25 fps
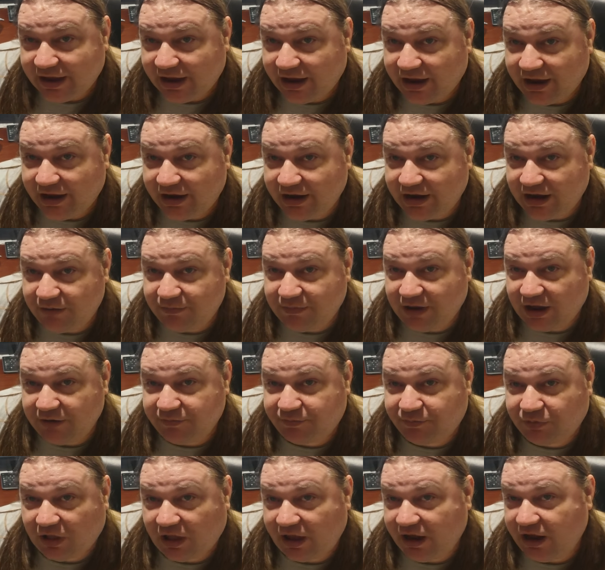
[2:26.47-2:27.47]
and he
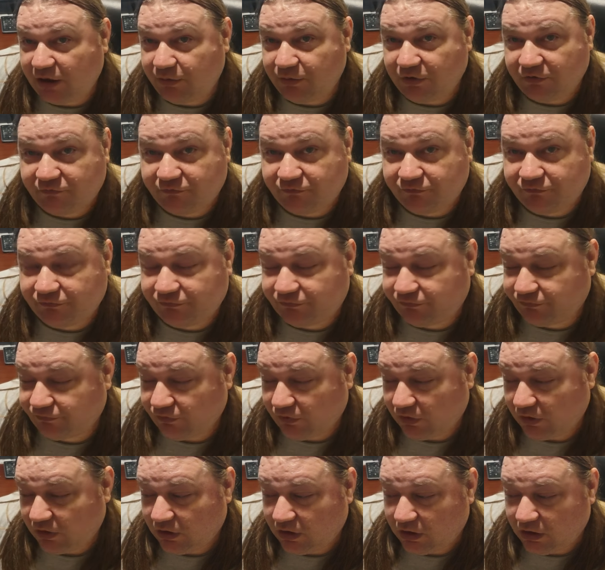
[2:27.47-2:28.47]
may play them
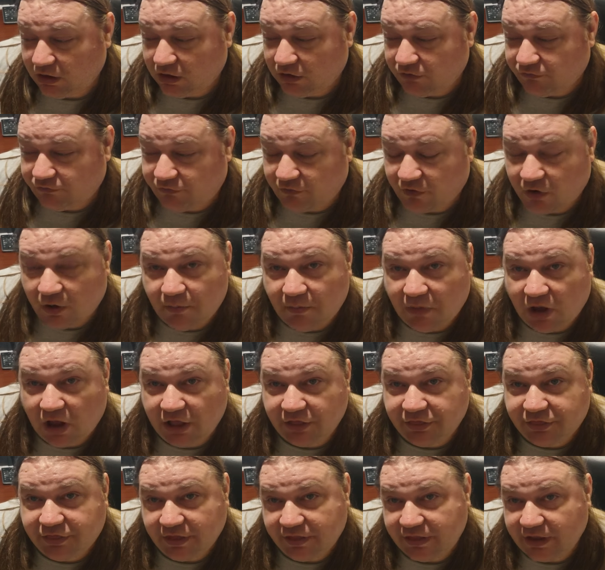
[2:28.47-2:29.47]
for a
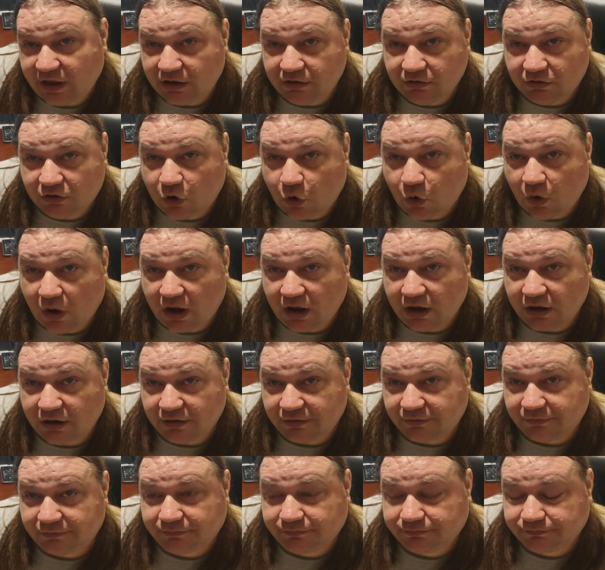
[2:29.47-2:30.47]
month and then
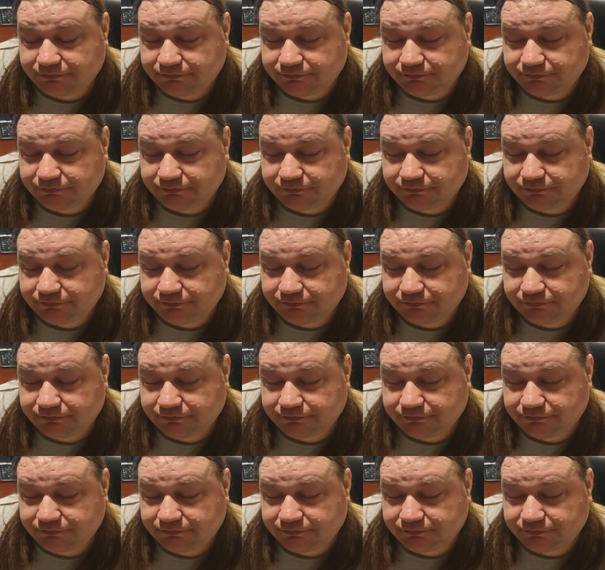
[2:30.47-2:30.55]
quit.